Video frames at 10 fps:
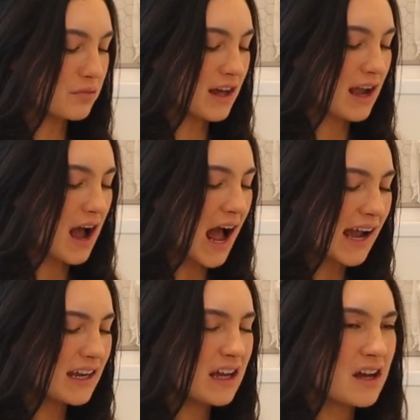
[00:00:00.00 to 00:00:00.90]
Like
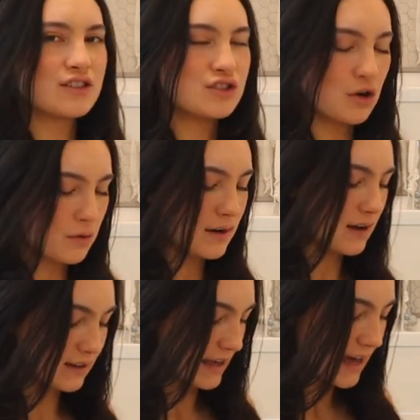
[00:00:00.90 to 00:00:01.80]
I just don't
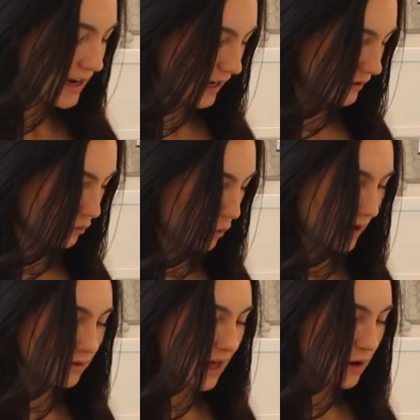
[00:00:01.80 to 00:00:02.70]
get it
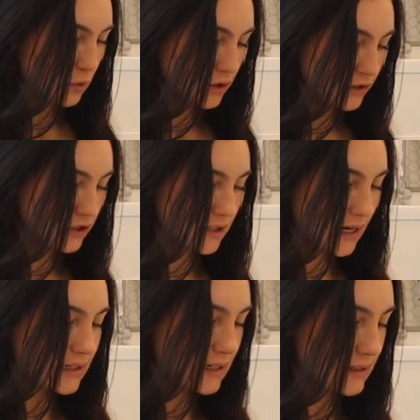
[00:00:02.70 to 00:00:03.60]
where that orange
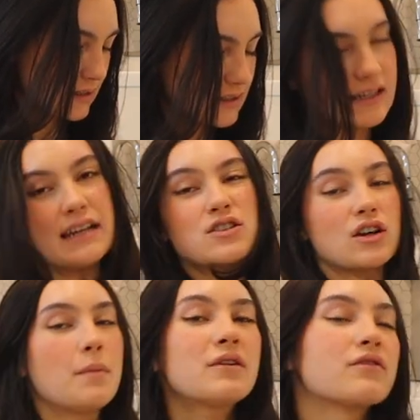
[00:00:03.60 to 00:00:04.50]
stain stains are coming